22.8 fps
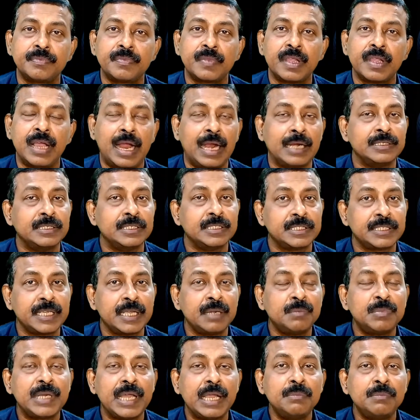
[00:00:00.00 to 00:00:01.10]
At the same
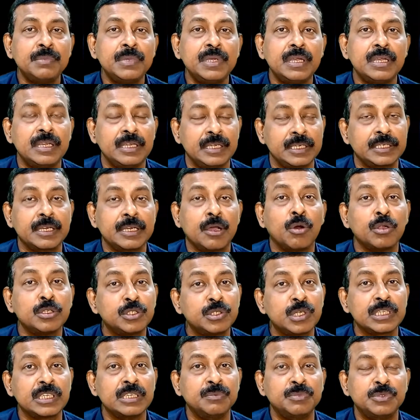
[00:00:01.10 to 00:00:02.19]
time, it also
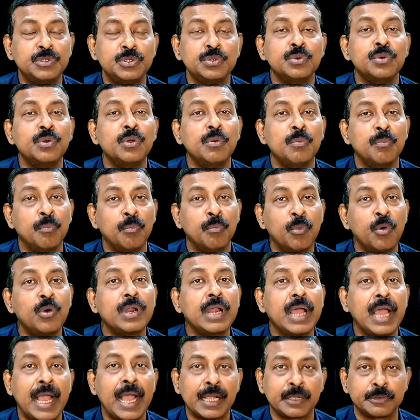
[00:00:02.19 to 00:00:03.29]
gives you more
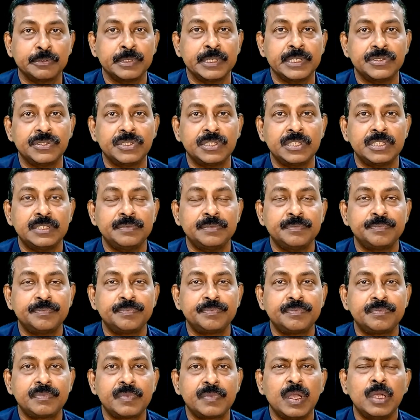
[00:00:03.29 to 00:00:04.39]
accuracy.
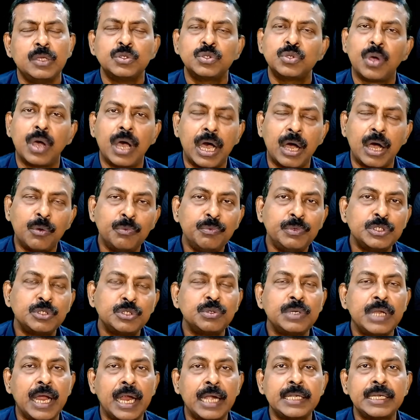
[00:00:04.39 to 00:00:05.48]
So how we should
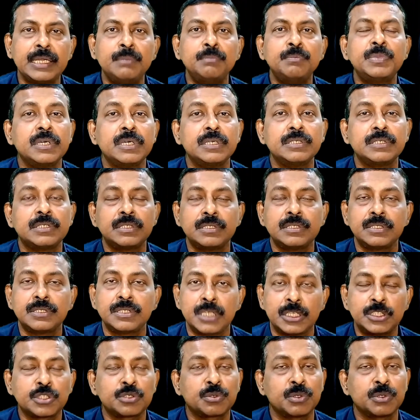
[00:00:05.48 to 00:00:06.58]
attempt
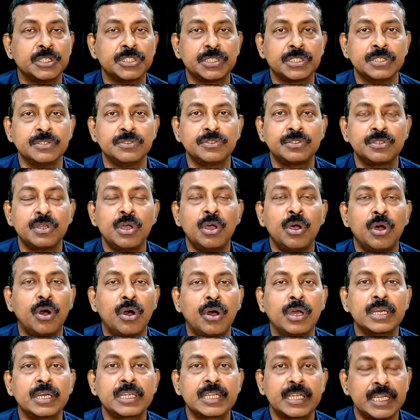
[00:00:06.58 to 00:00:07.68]
such questions
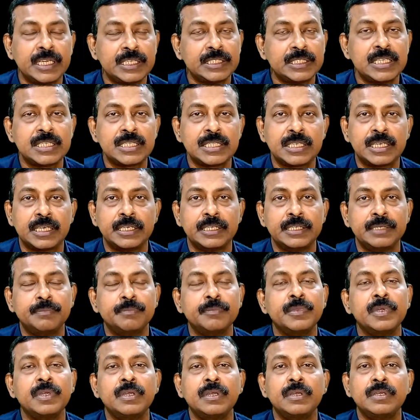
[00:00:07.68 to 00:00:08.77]
on case study
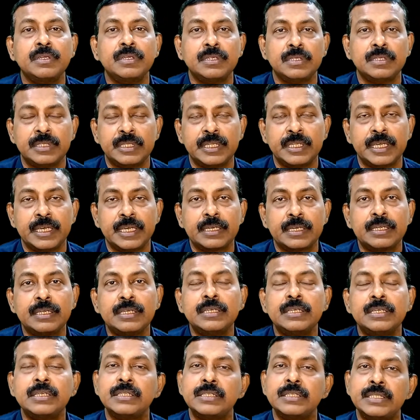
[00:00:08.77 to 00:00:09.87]
there,
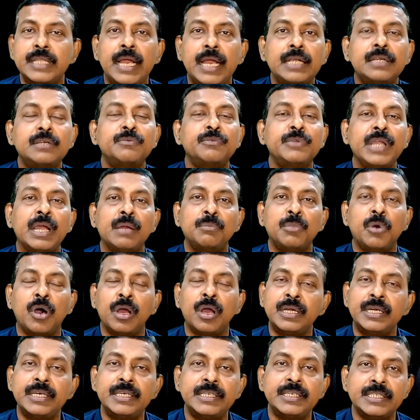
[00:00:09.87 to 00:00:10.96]
that we have already
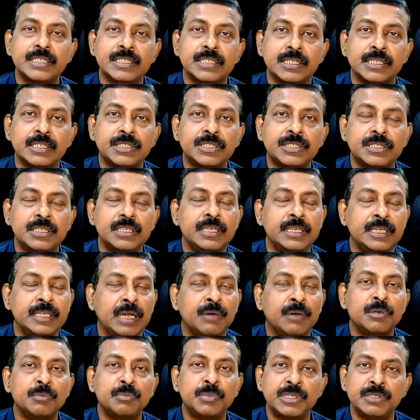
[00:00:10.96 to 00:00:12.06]
discussed in our
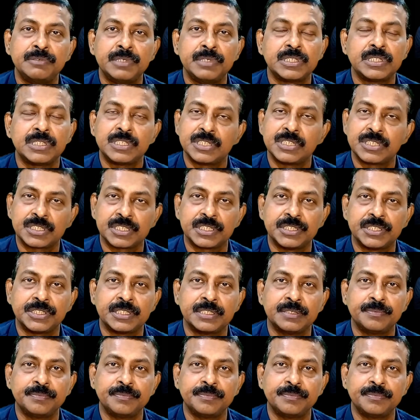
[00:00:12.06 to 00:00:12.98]
previous discussion.